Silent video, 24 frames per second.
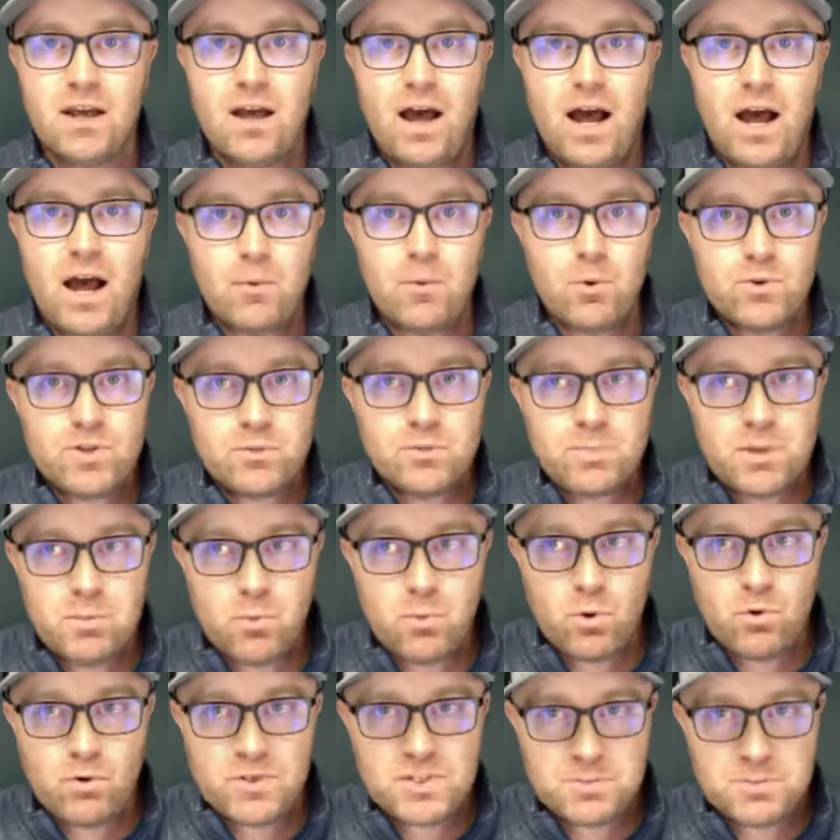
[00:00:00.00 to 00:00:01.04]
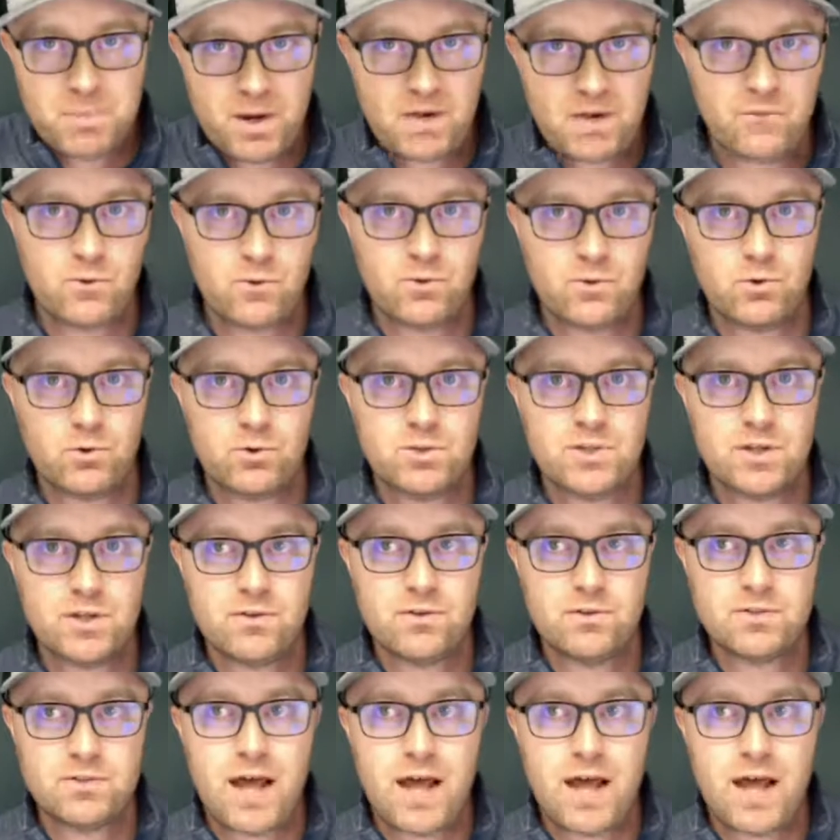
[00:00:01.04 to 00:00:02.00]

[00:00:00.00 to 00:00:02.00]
I'm going to be more respectful towards others.